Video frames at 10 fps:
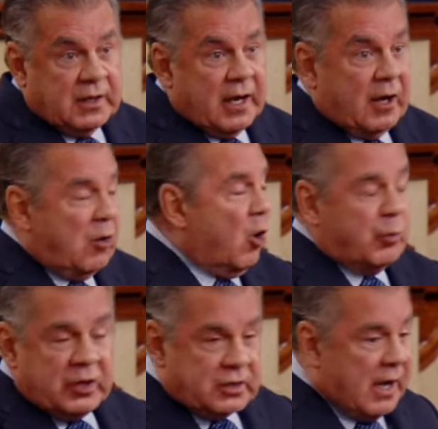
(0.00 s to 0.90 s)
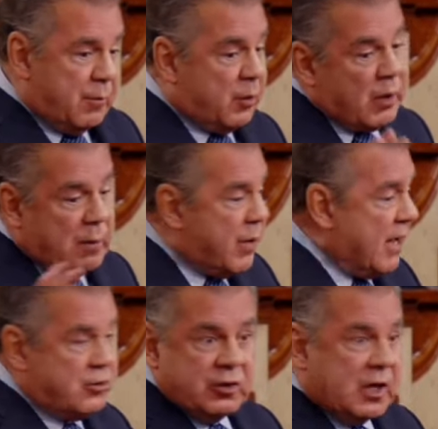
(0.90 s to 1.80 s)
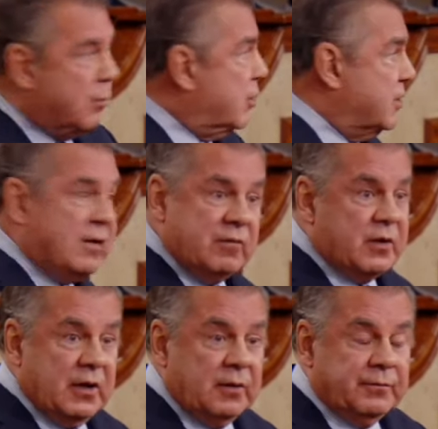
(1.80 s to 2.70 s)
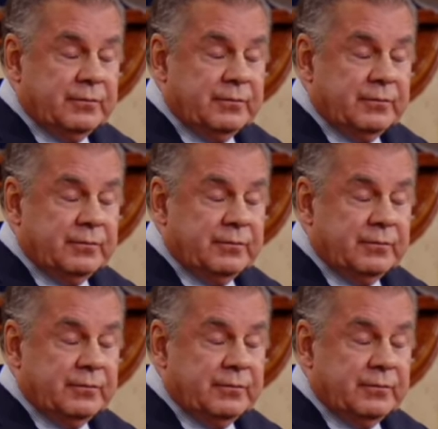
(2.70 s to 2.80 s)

I, will preach it. I mean, when I'm pastor, you got to preach everything